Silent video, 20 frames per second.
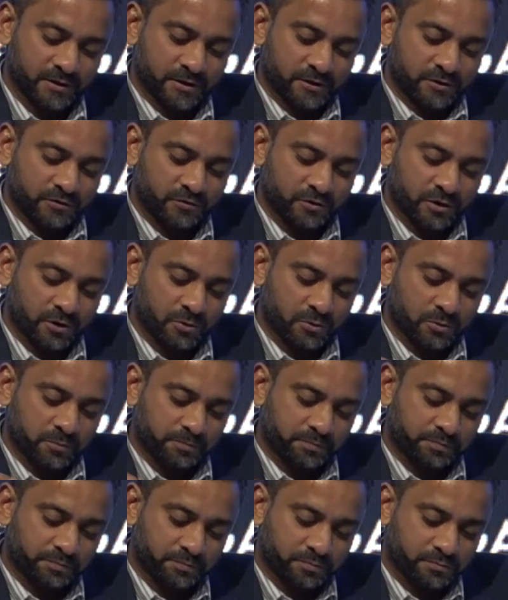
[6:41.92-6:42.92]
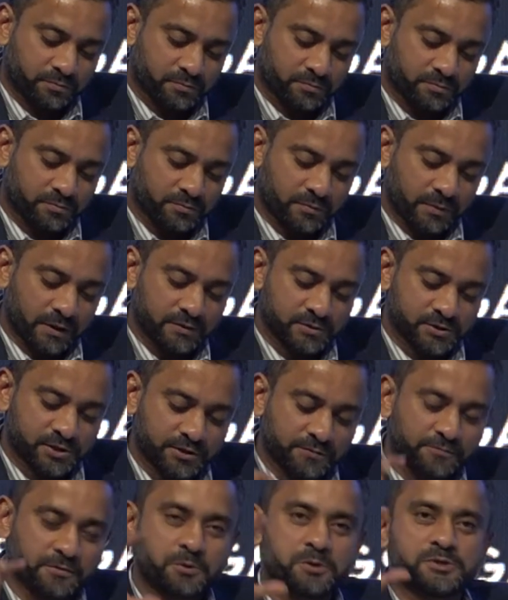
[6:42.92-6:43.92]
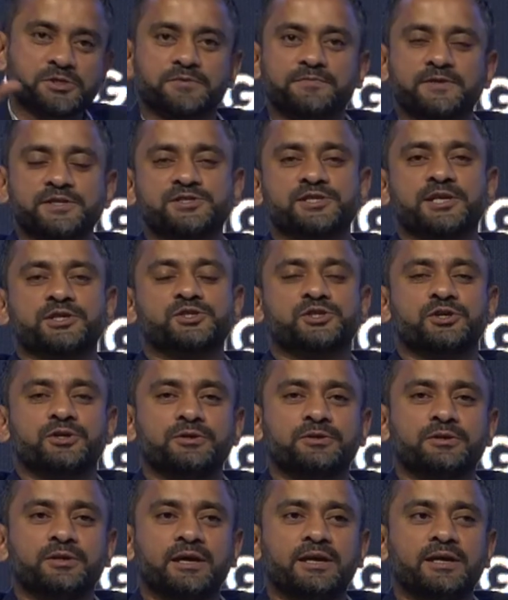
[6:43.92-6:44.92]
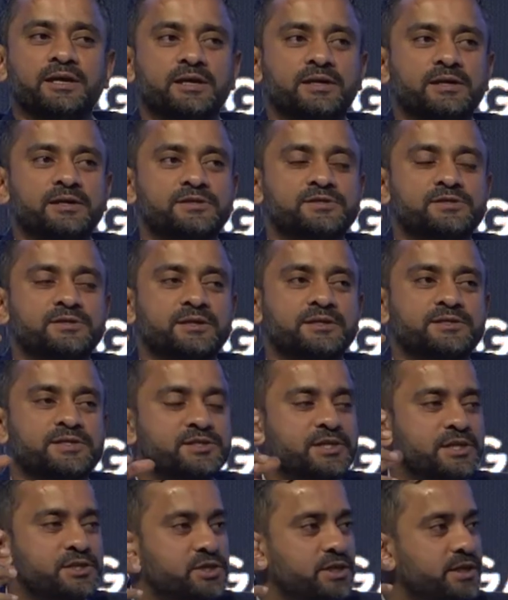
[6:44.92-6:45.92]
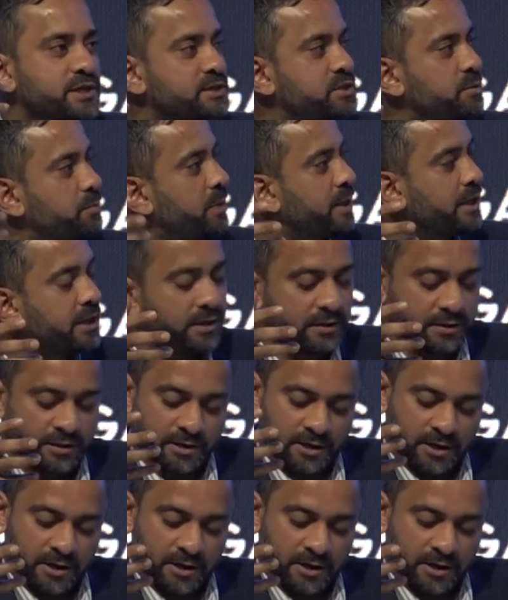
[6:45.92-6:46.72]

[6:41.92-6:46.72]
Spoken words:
So the focus of this session is essentially a debate